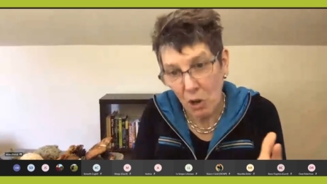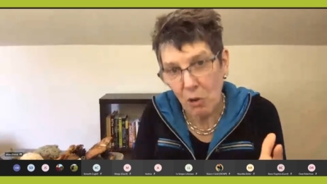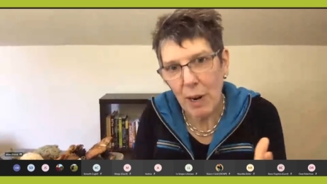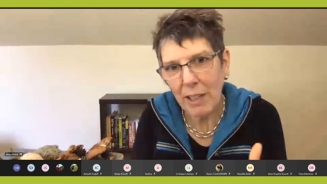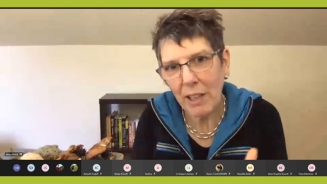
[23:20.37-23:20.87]

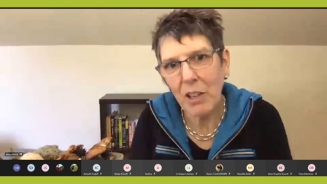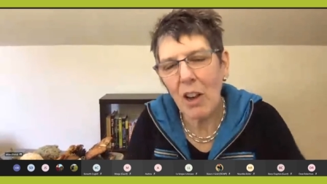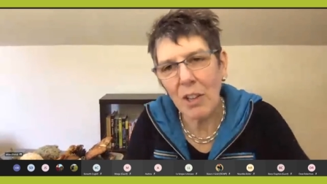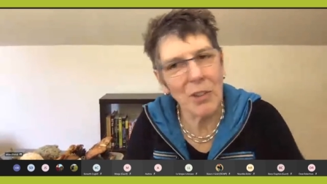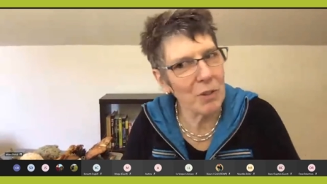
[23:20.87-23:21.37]
who
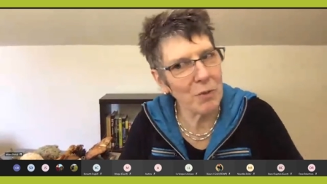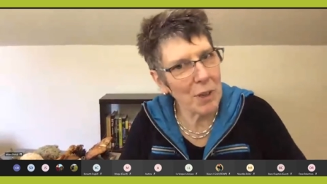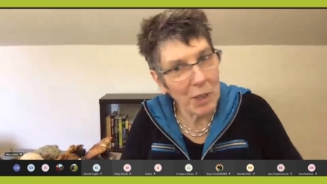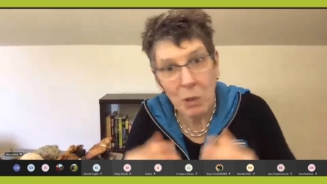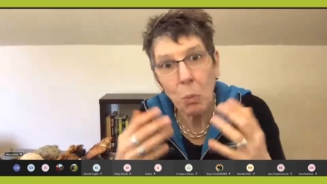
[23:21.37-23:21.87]
recognized that
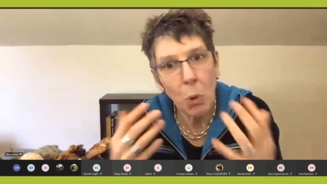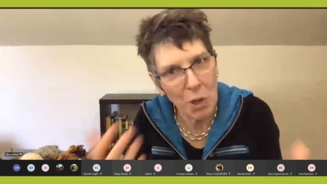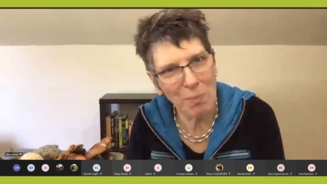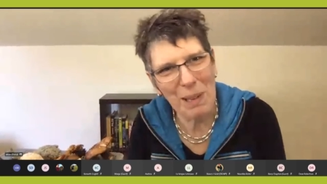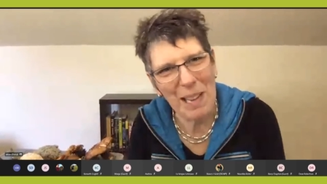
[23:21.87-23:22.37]
fungi
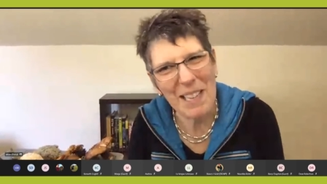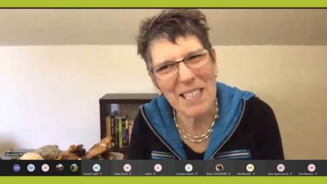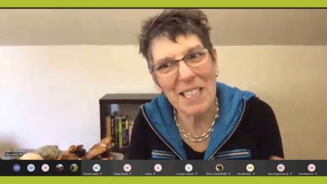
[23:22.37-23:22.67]
weren't plants,